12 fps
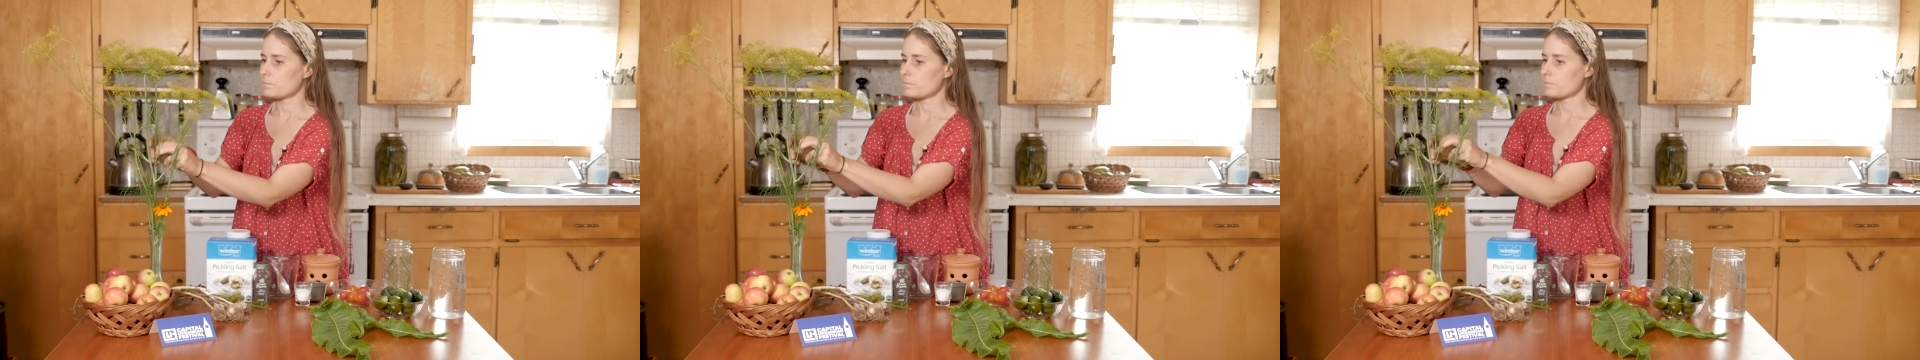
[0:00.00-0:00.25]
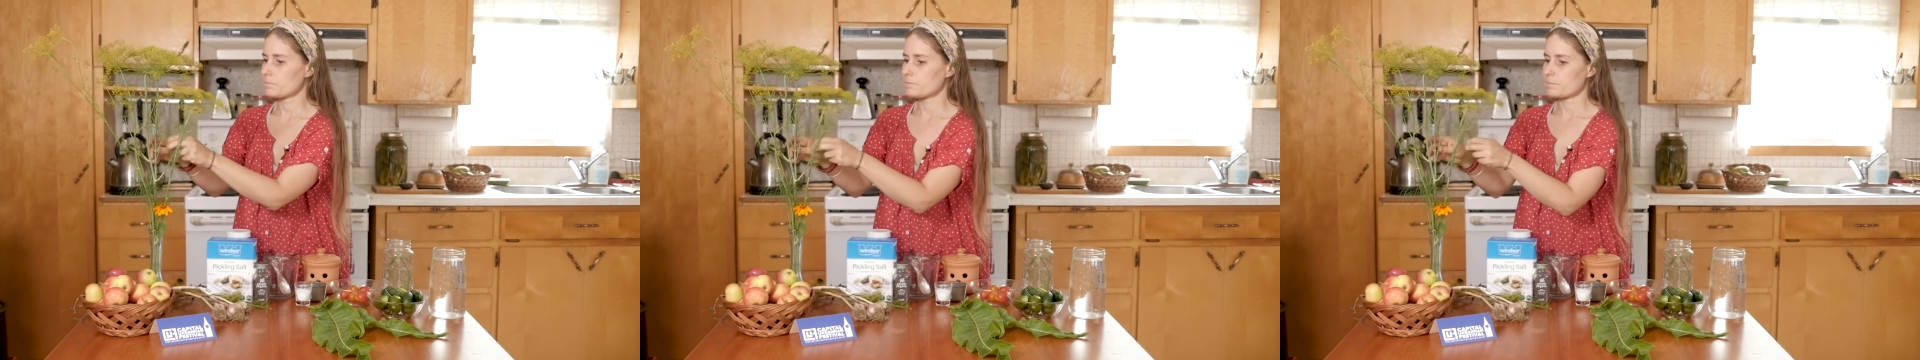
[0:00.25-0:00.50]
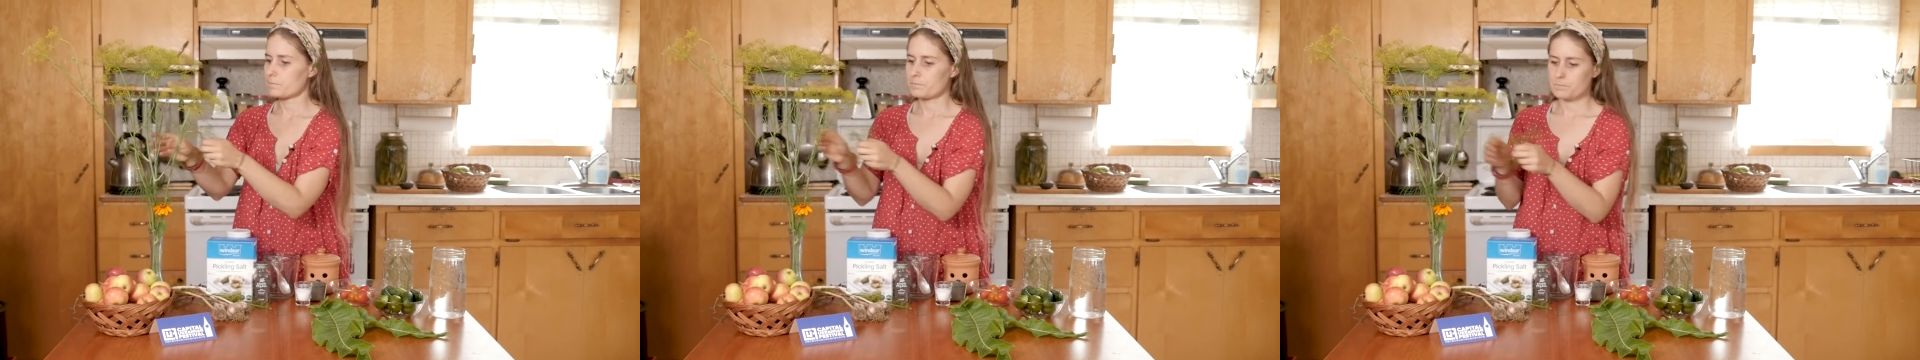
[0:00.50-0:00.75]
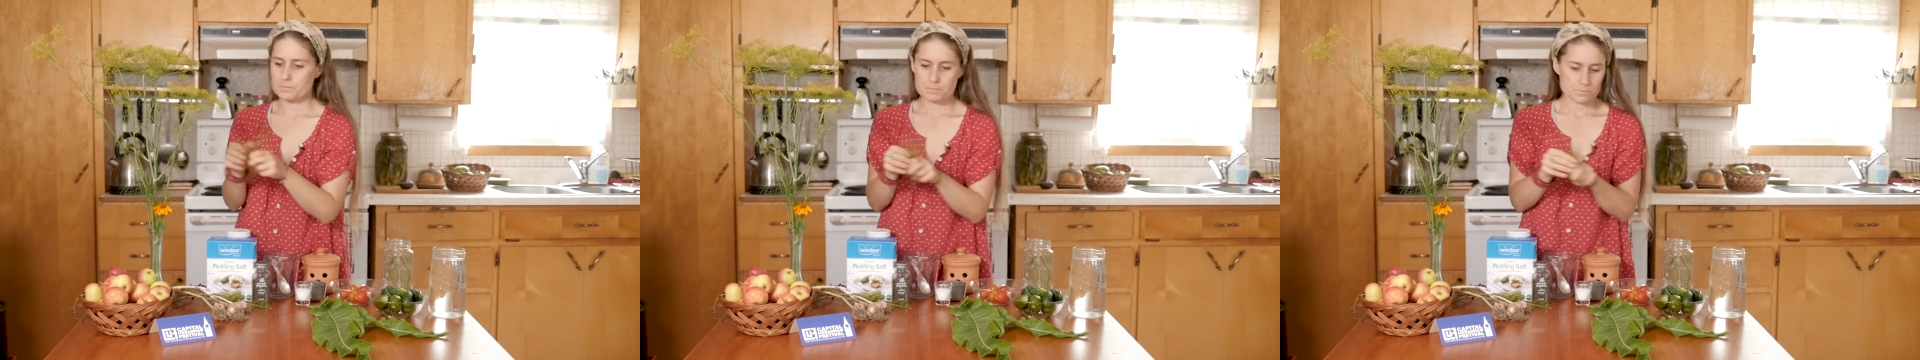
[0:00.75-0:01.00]

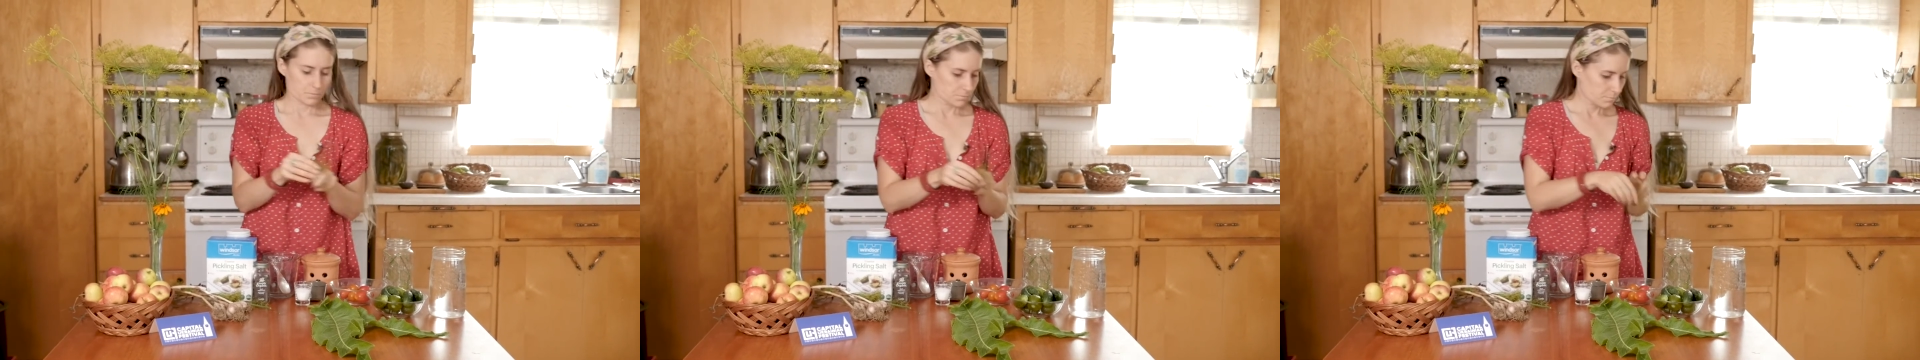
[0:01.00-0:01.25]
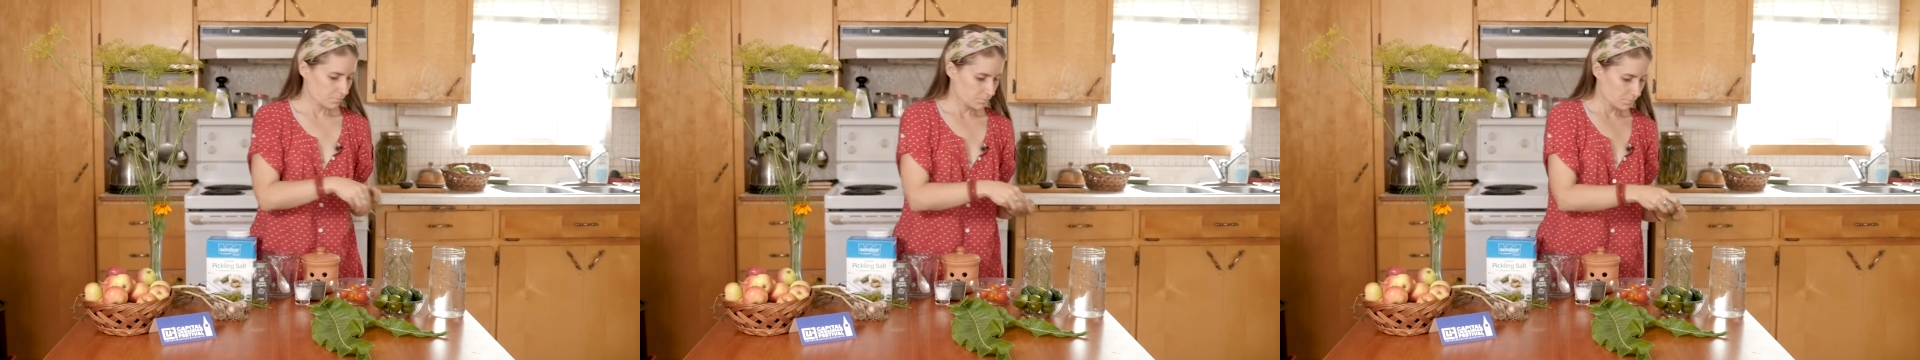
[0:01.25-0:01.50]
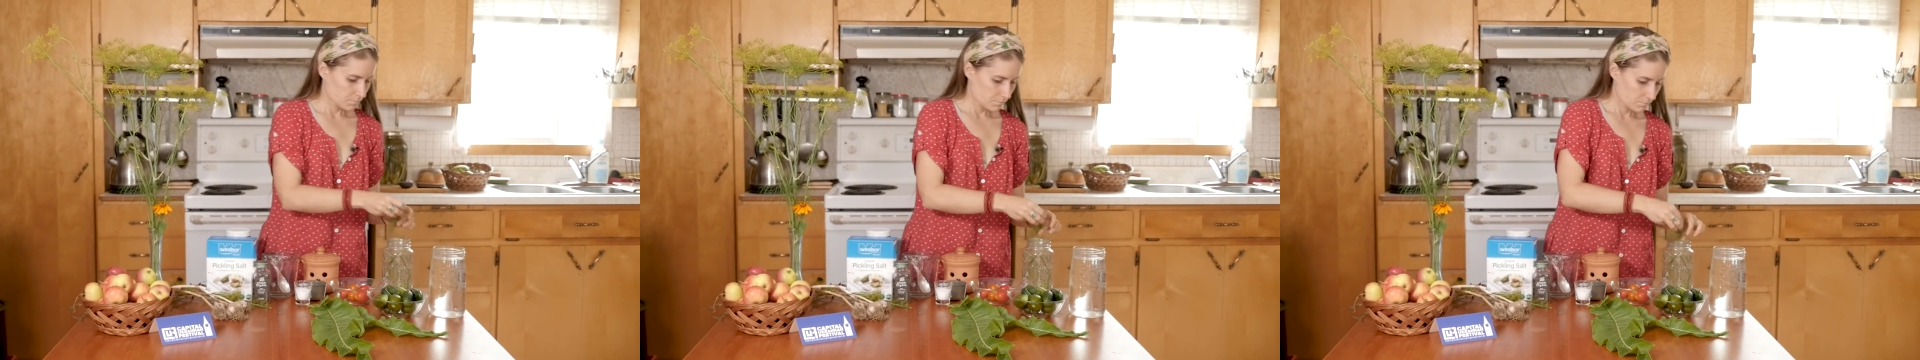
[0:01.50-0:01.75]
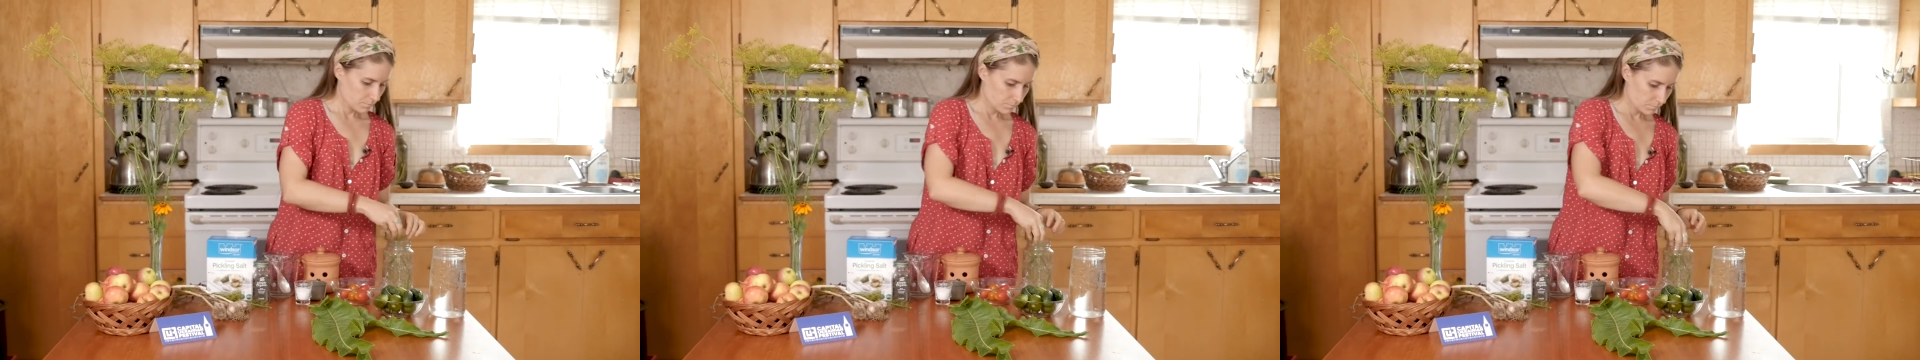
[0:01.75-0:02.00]

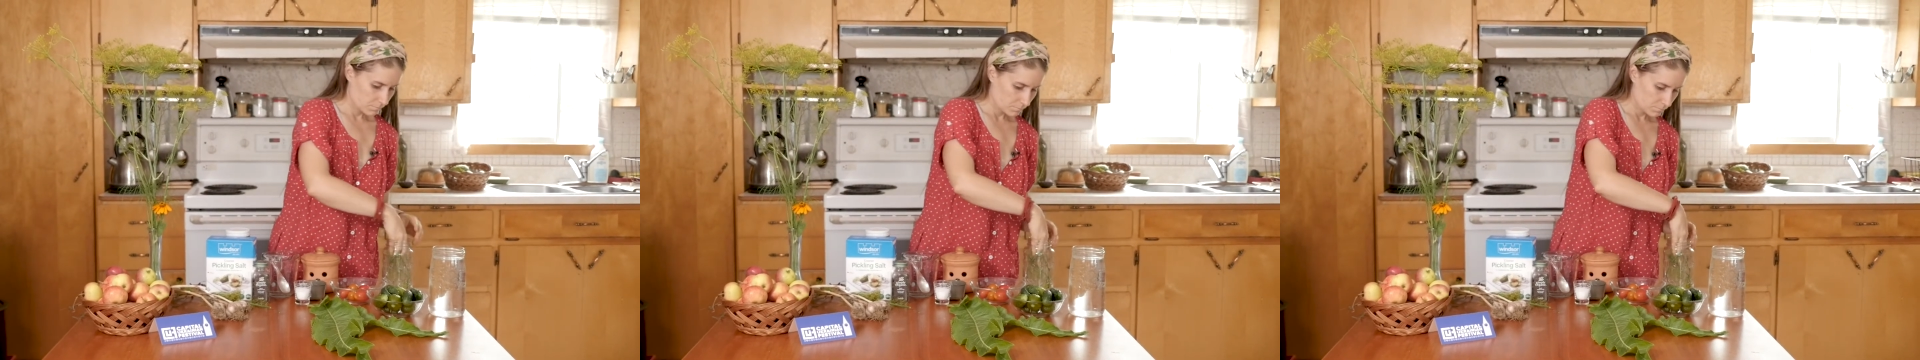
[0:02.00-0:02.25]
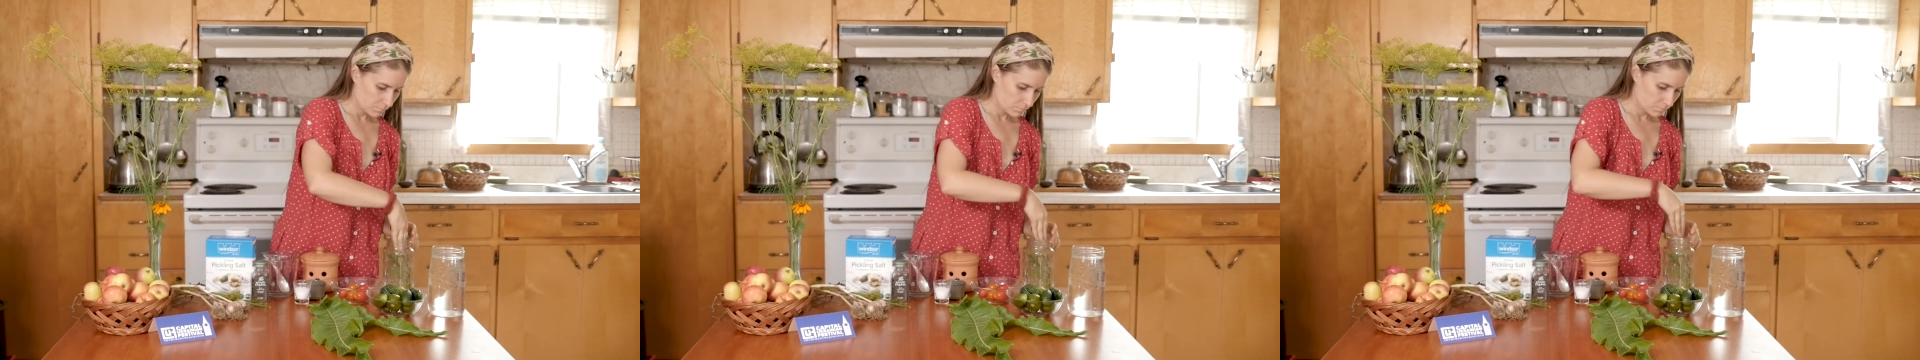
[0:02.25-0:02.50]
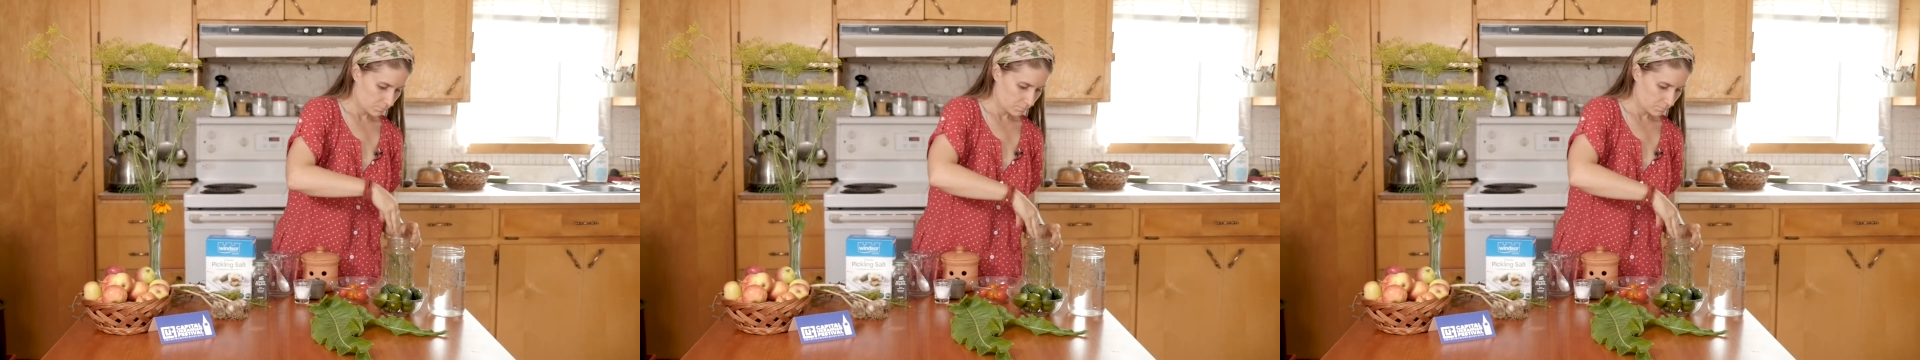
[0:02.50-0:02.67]
No one is speaking in this clip.